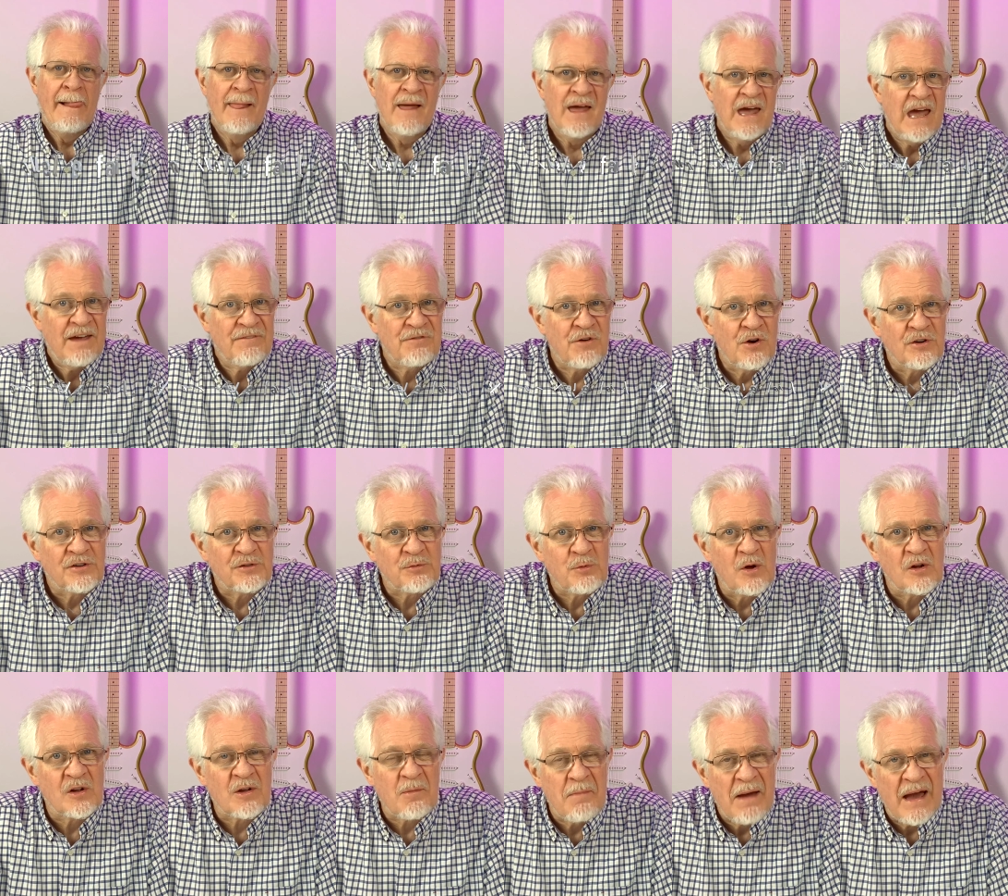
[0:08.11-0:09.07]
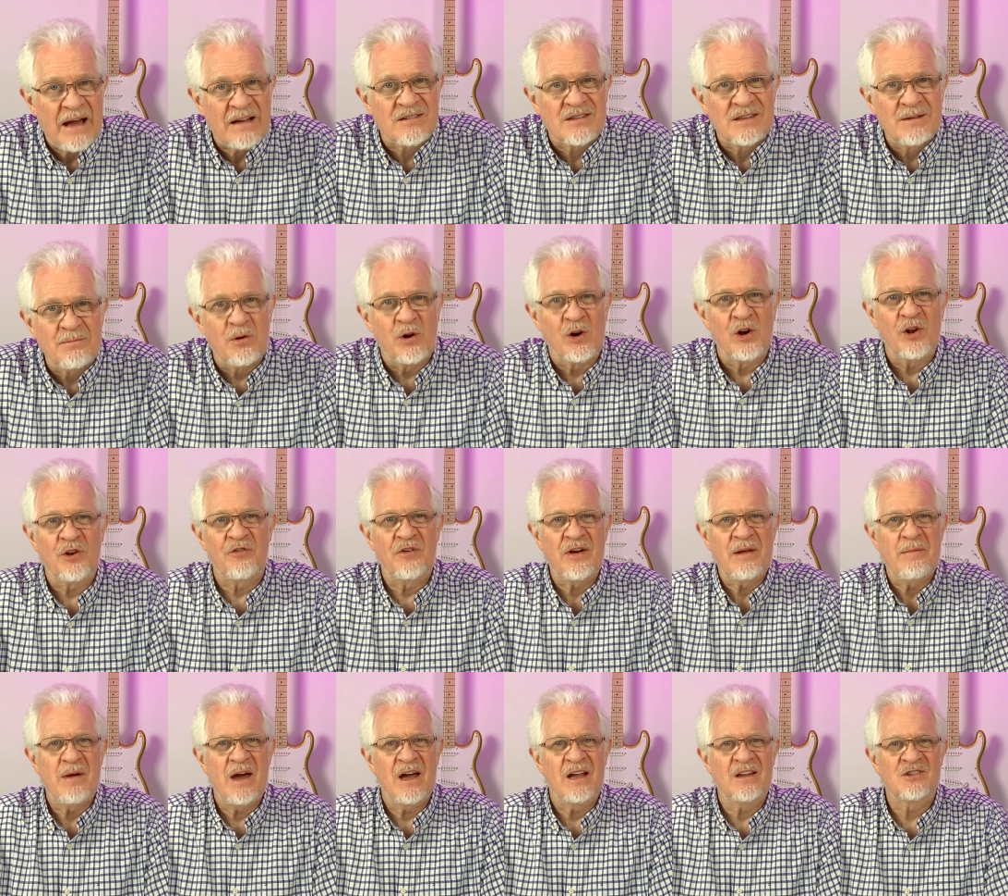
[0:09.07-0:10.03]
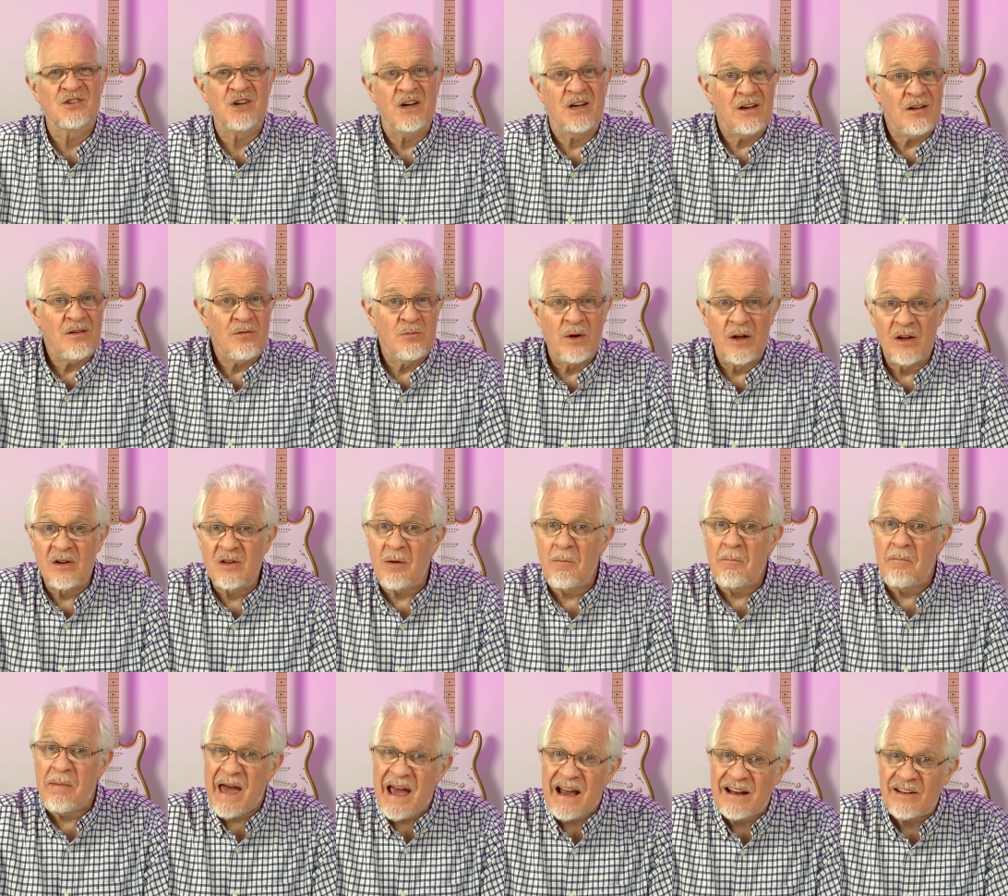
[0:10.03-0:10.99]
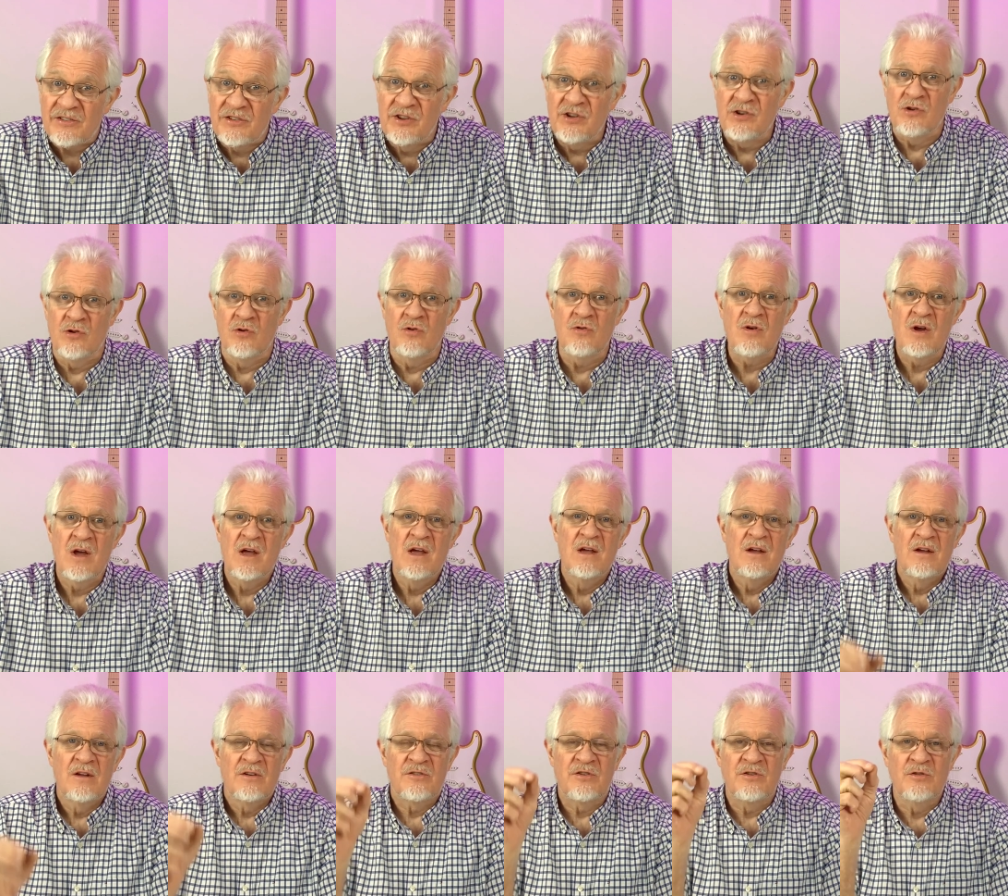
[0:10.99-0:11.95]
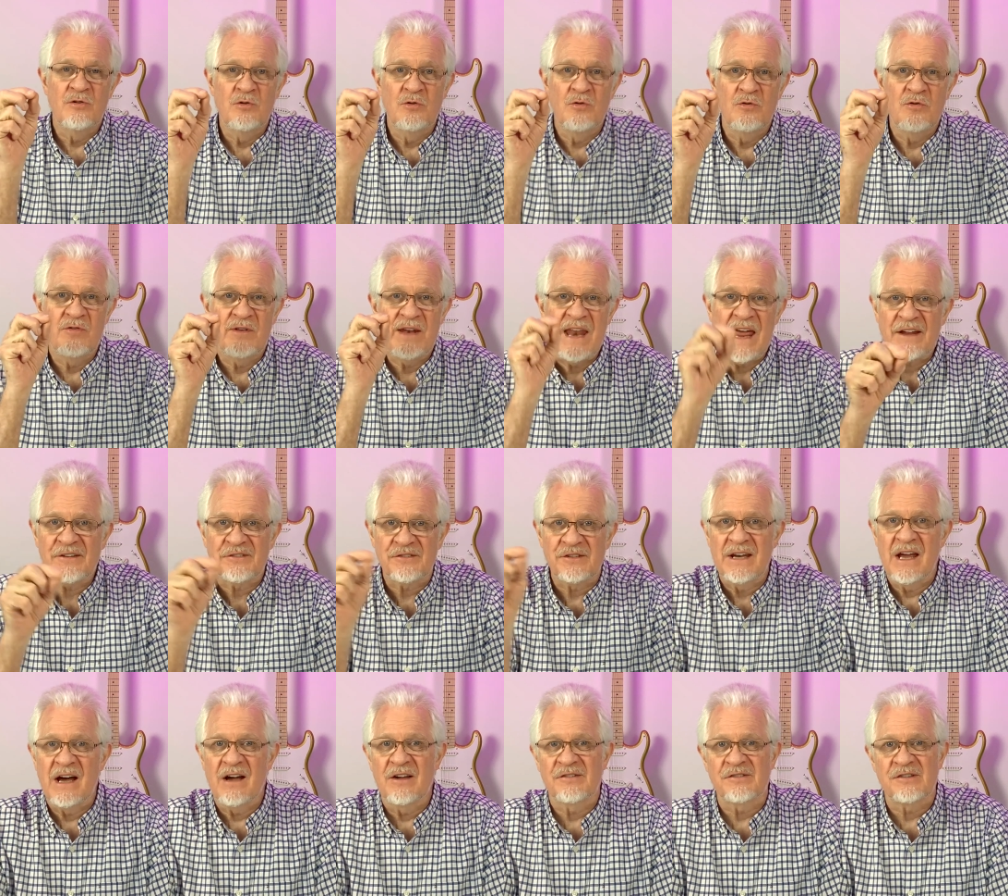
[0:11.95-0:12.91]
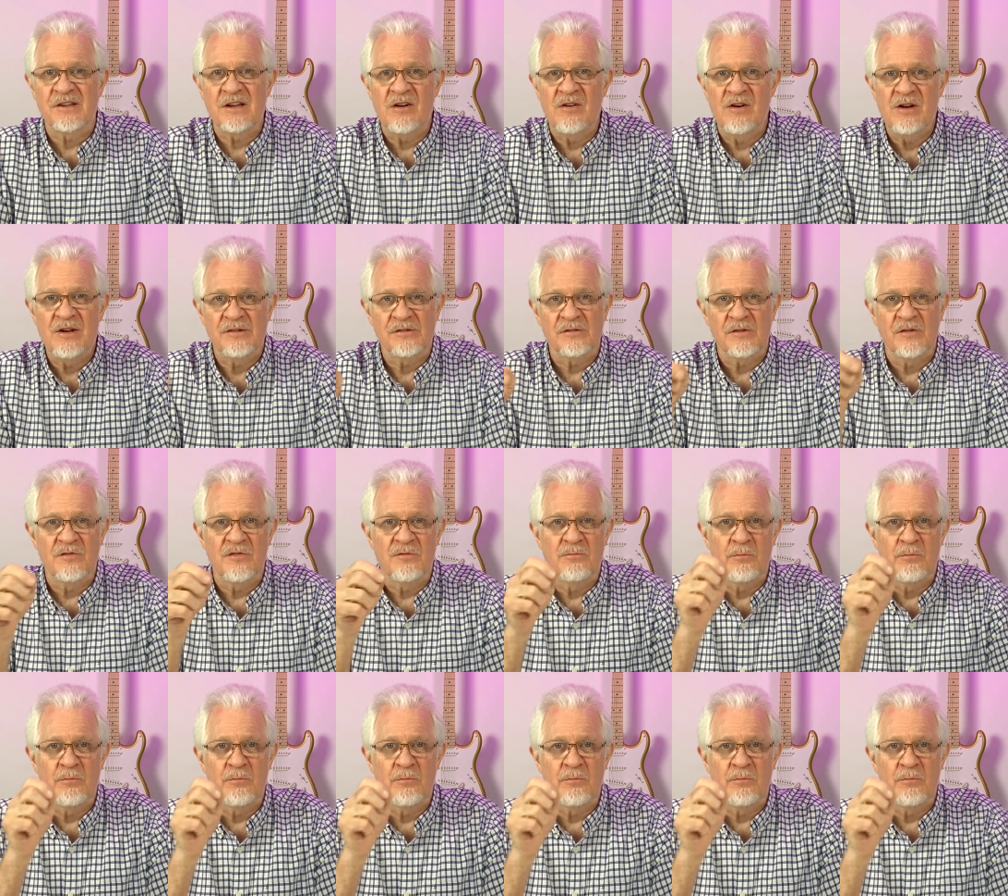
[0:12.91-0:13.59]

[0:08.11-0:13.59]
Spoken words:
Hey folks, welcome back to the Model 3 Man channel. Welcome back to the next in our series of